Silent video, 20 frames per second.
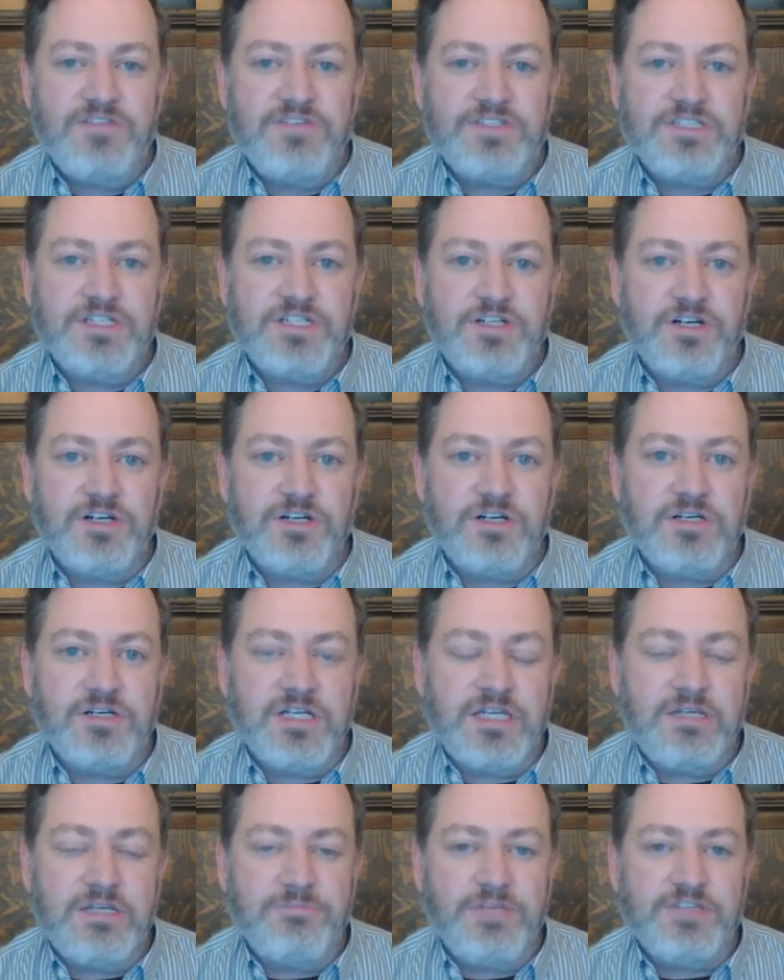visited her
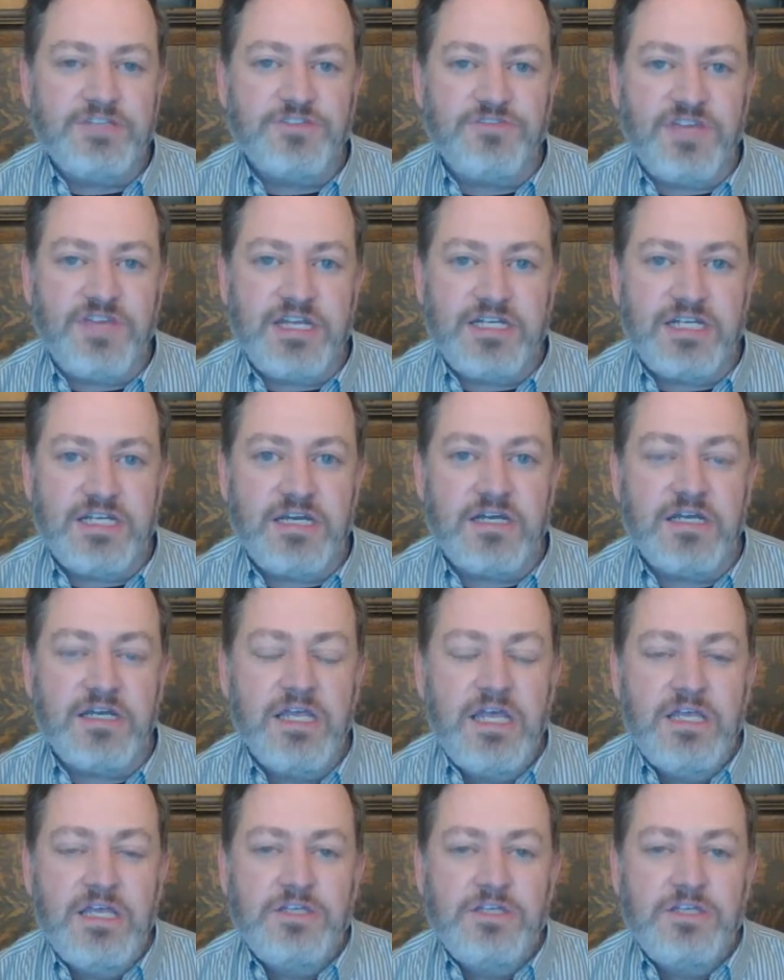in Pennsylvania,